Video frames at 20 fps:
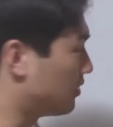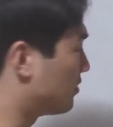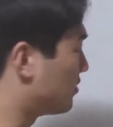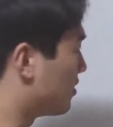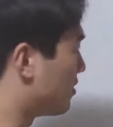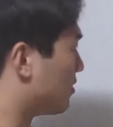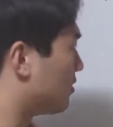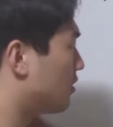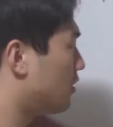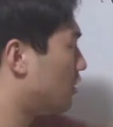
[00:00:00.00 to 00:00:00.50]

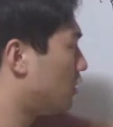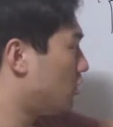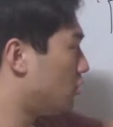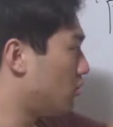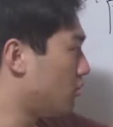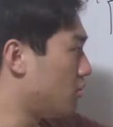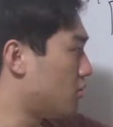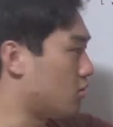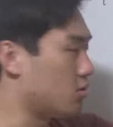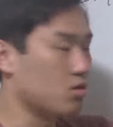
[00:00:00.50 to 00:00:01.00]
So
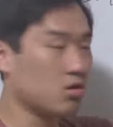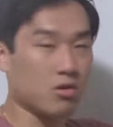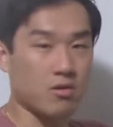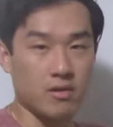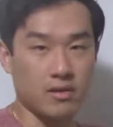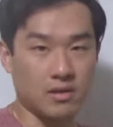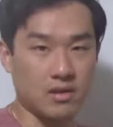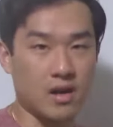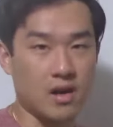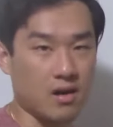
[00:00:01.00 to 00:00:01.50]
lo
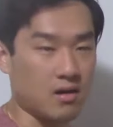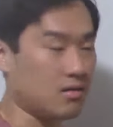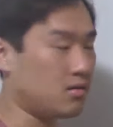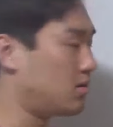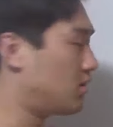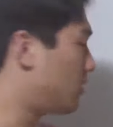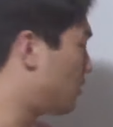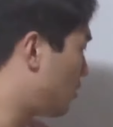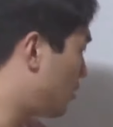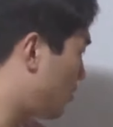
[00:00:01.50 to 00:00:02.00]
going down
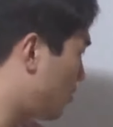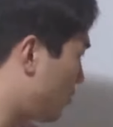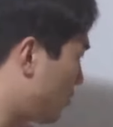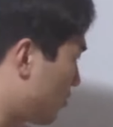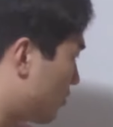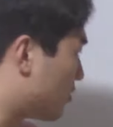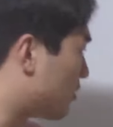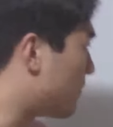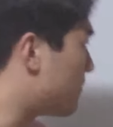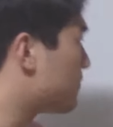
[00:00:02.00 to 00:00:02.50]

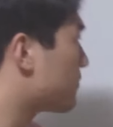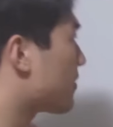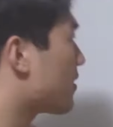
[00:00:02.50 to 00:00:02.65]
lo.